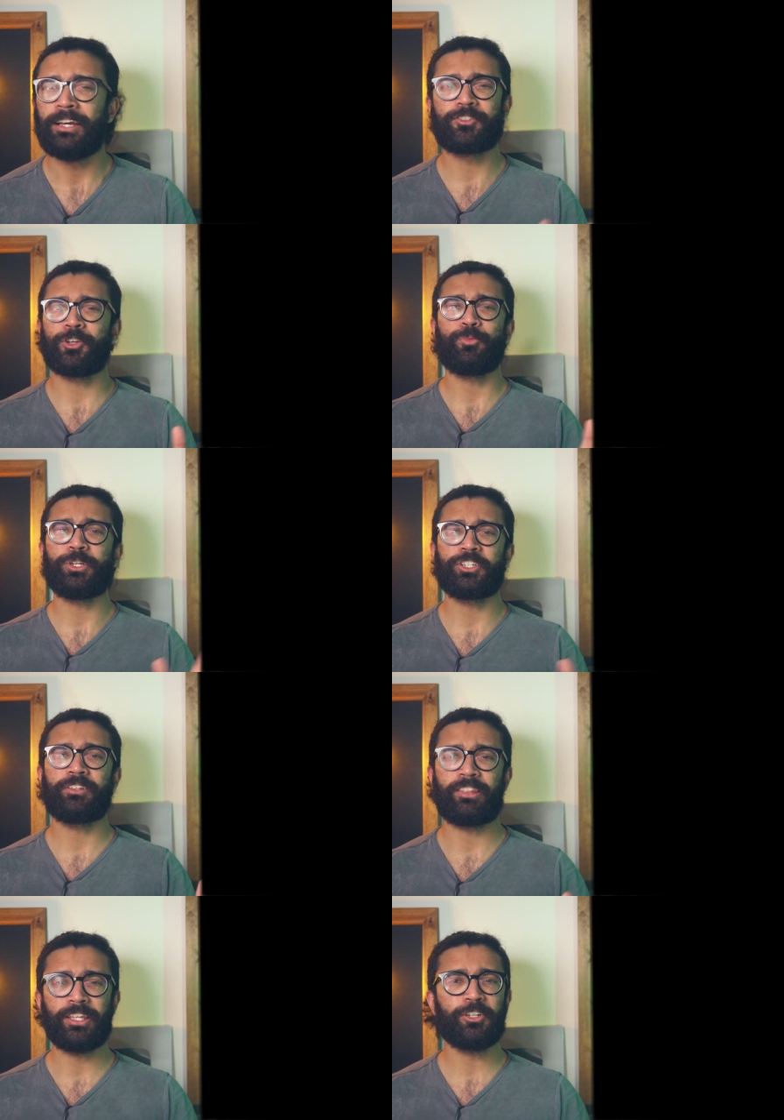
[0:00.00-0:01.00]
and so we
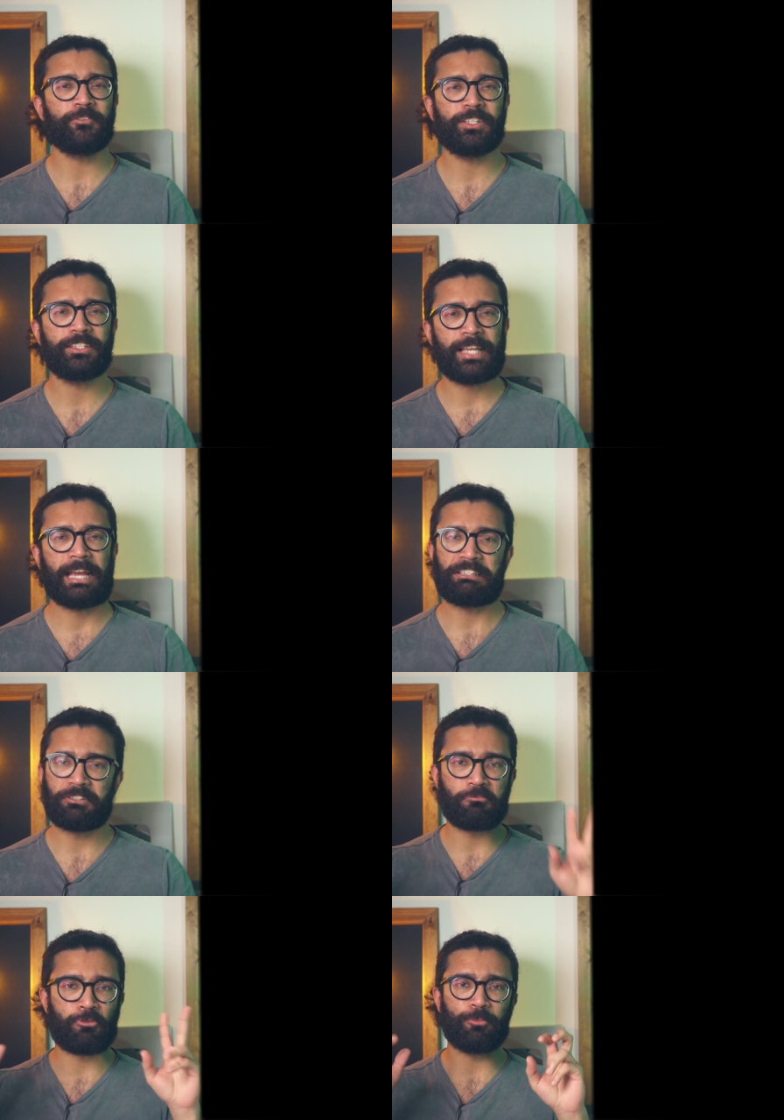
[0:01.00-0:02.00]
should think of this
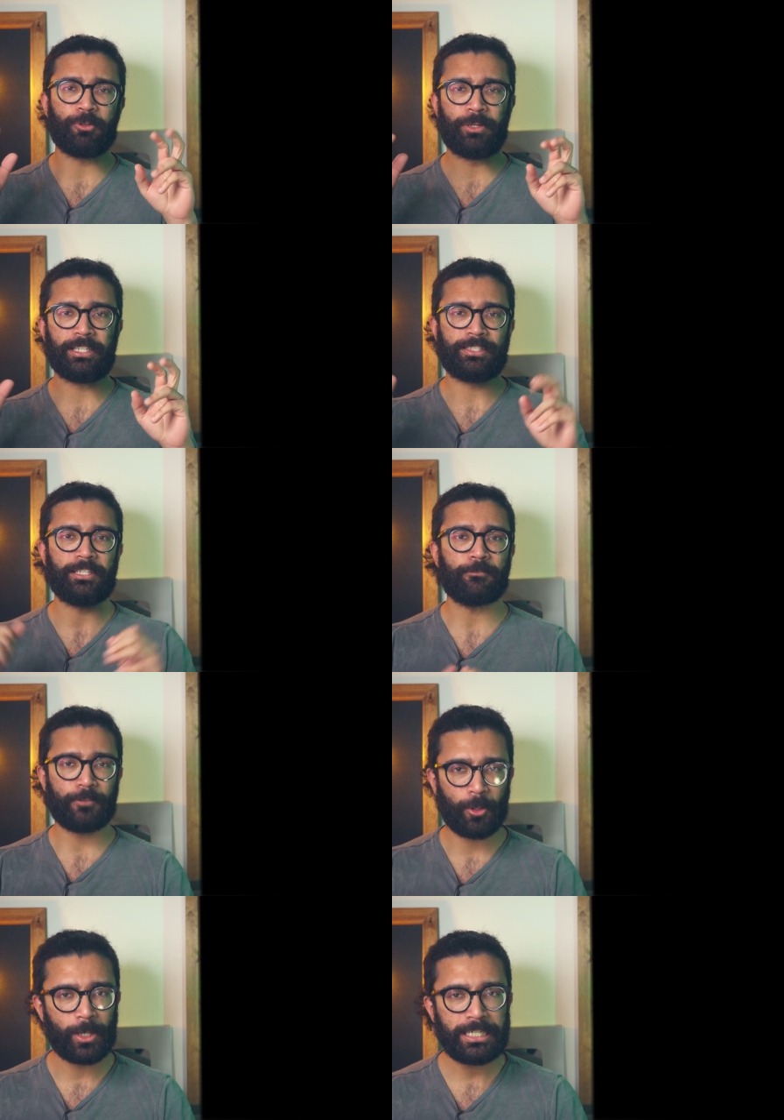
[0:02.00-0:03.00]
as probability
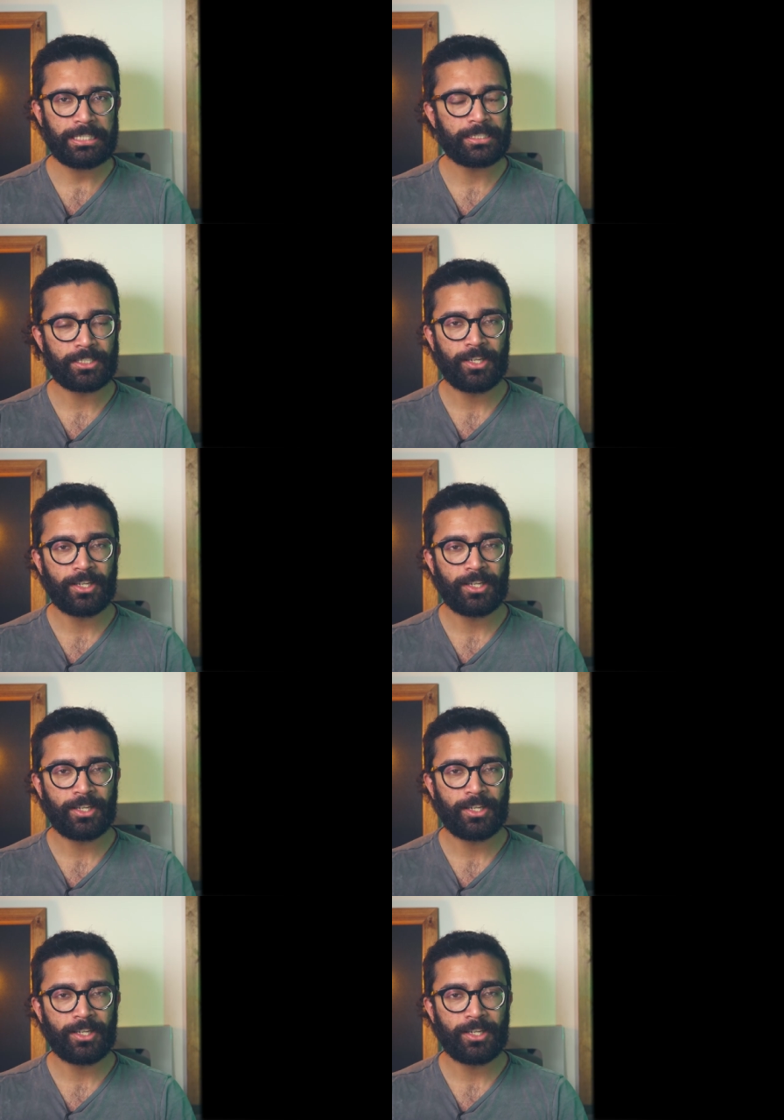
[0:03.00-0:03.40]
flowing?